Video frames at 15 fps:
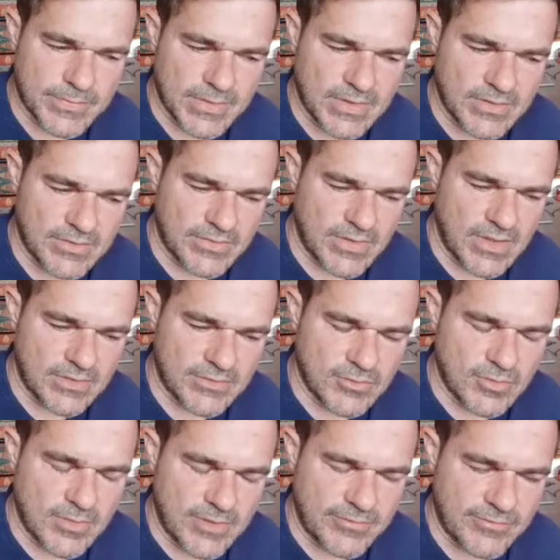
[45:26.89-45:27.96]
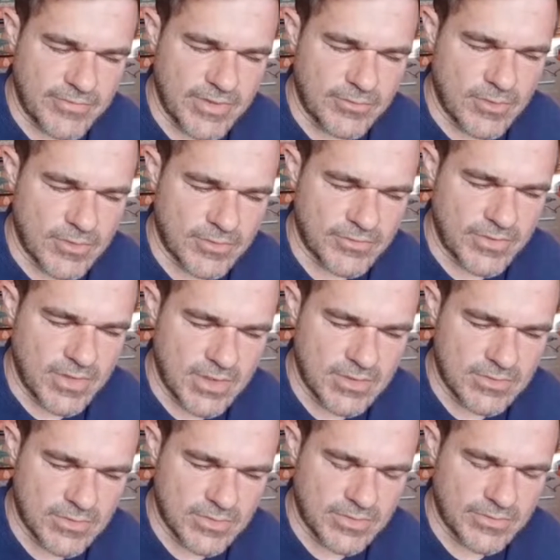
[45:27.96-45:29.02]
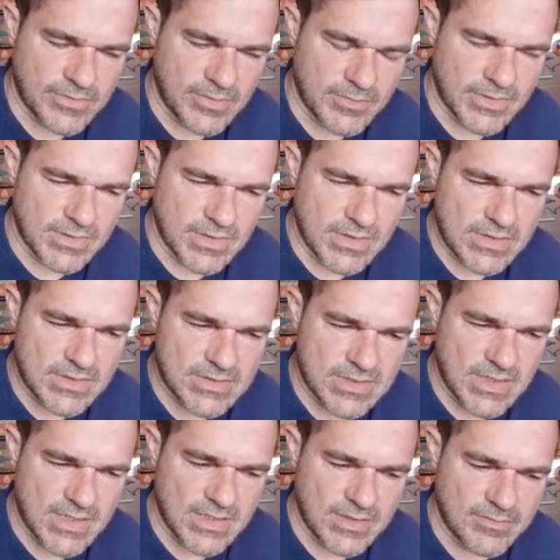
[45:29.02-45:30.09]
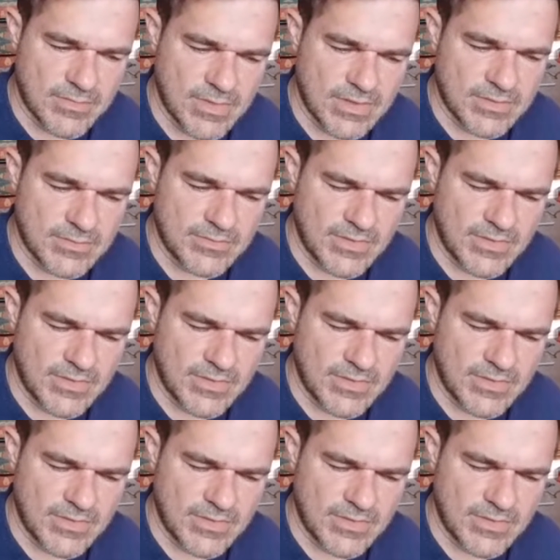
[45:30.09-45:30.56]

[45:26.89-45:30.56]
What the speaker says: because I saw my friend Roxanne doing something the other day, and it made